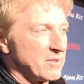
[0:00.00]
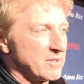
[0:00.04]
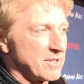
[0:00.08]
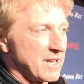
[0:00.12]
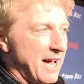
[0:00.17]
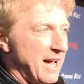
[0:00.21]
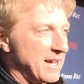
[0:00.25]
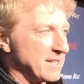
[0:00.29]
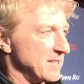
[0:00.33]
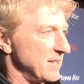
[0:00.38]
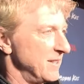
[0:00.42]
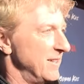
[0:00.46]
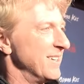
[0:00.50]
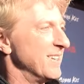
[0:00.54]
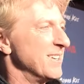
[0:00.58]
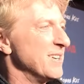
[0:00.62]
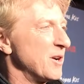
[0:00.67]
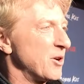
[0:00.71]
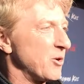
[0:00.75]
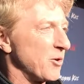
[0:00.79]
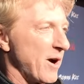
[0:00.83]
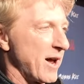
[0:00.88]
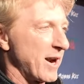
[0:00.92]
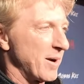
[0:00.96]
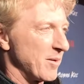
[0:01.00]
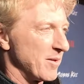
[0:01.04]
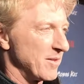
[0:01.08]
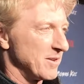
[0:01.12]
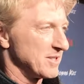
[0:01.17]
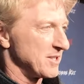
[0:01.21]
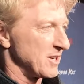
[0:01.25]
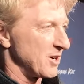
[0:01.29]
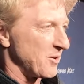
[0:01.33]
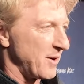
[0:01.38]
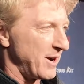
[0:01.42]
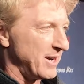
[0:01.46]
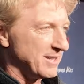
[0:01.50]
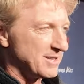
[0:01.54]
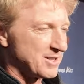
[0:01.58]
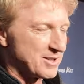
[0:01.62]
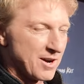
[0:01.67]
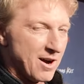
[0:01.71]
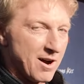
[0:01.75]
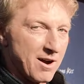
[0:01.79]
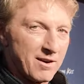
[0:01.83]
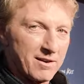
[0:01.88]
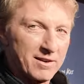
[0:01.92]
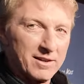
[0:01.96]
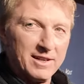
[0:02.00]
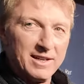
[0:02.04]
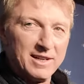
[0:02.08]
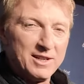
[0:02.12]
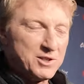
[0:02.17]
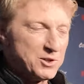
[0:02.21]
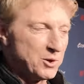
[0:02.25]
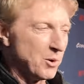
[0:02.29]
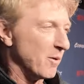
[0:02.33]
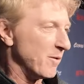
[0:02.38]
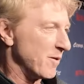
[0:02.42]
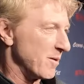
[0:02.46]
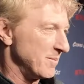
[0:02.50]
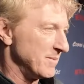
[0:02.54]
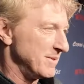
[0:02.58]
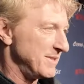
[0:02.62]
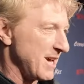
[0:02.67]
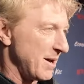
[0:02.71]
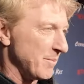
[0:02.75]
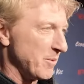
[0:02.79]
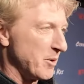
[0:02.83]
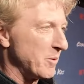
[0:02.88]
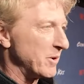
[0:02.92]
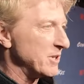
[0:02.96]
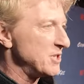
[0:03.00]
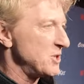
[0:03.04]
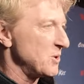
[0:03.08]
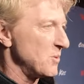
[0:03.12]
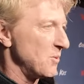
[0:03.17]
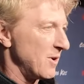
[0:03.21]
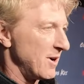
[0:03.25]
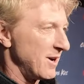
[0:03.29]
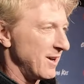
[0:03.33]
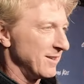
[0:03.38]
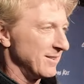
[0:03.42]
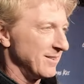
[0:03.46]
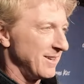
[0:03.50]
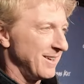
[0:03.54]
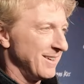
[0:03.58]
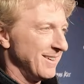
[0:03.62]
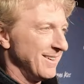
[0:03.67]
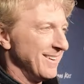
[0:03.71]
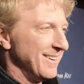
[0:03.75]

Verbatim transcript: those guys, and they're incredible. There's a great song, two of them, Tell Me What You Want,